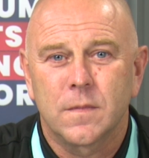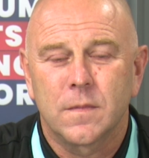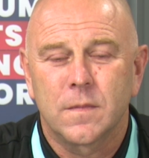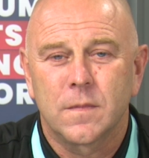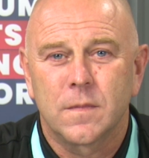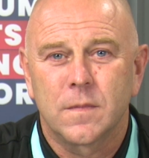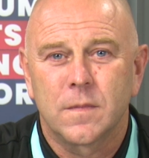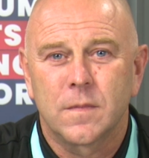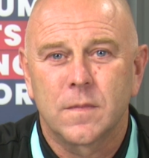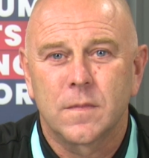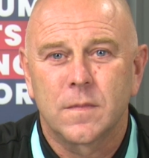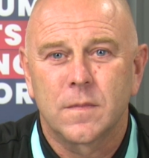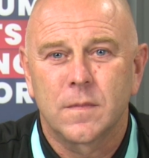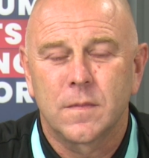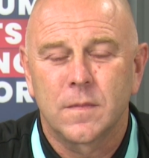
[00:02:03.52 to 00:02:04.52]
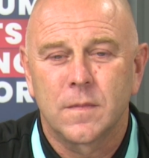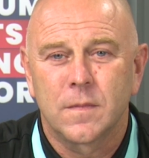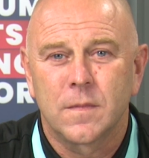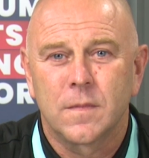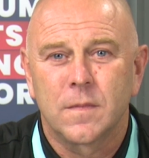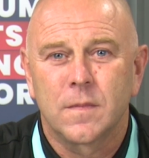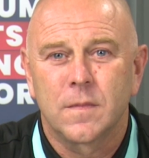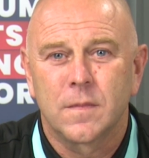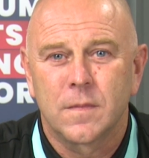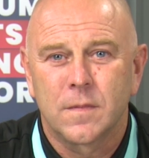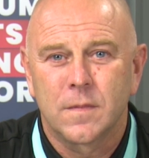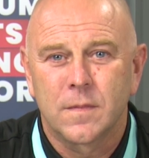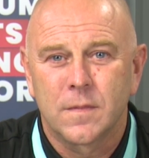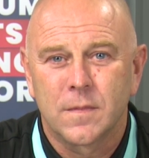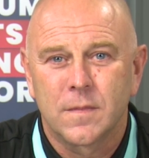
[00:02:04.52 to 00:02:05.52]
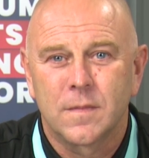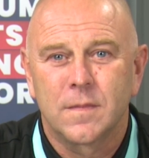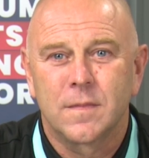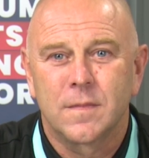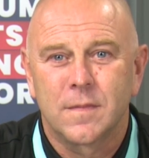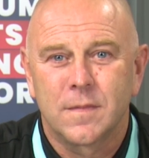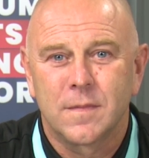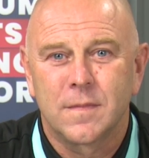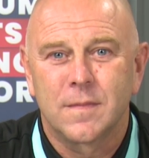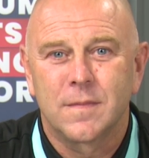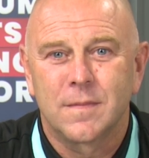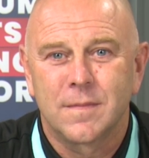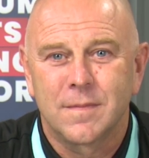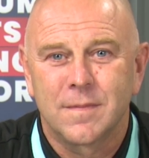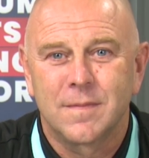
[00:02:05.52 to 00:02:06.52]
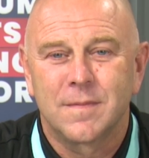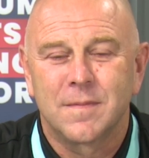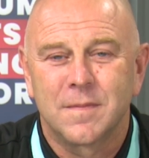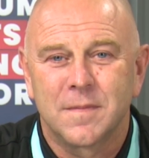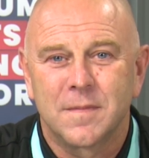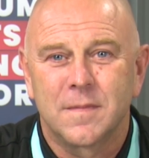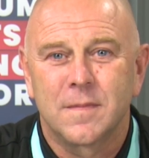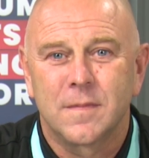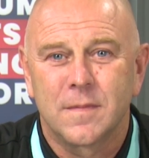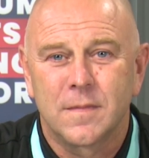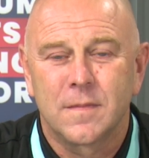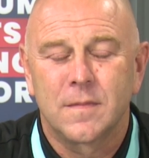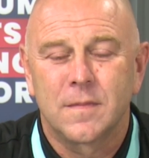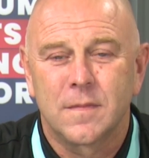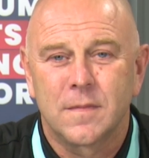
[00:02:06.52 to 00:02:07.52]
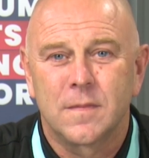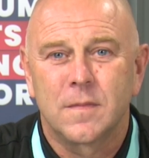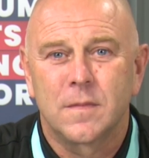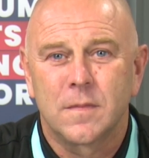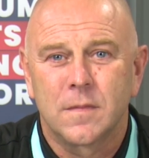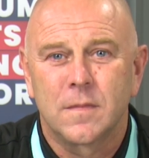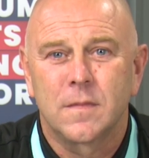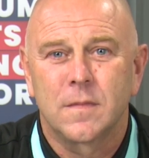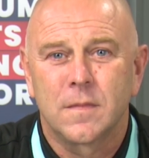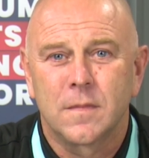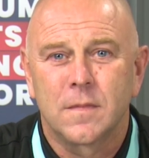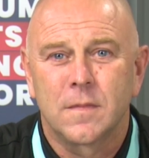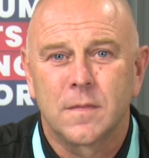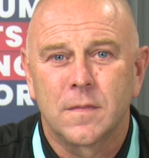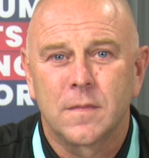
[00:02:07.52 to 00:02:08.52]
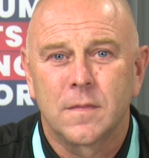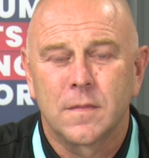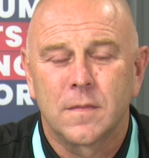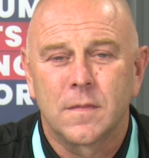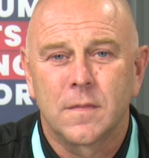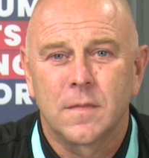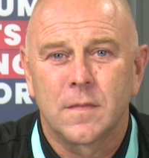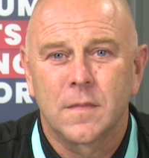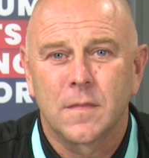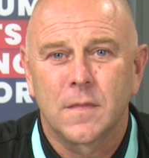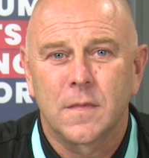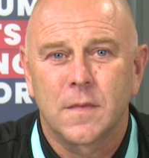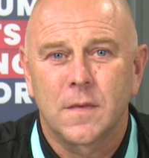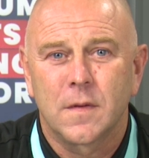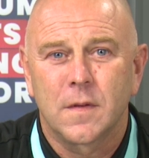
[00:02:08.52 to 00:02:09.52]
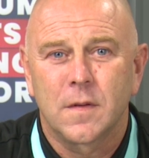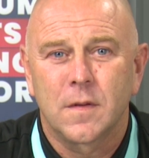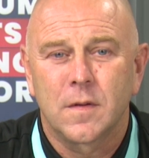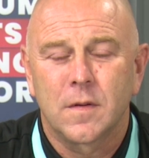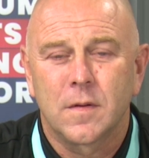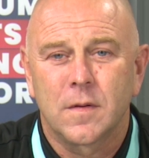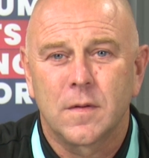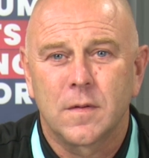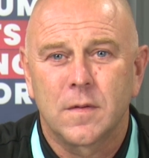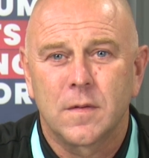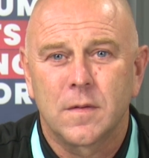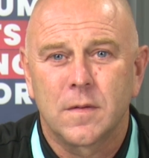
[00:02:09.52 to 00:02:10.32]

This person isn't speaking.